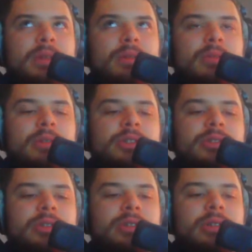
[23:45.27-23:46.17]

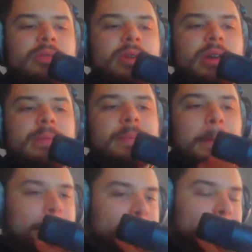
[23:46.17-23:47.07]
research and write.
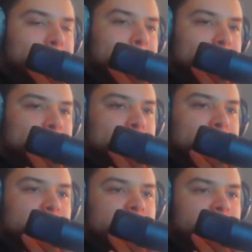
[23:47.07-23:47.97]

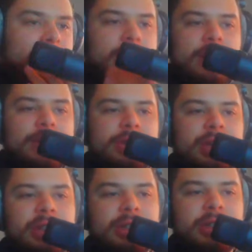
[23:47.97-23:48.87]
And even then, I was
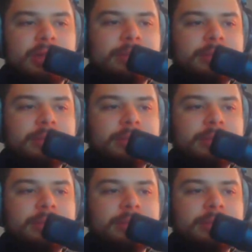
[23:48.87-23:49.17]
changing it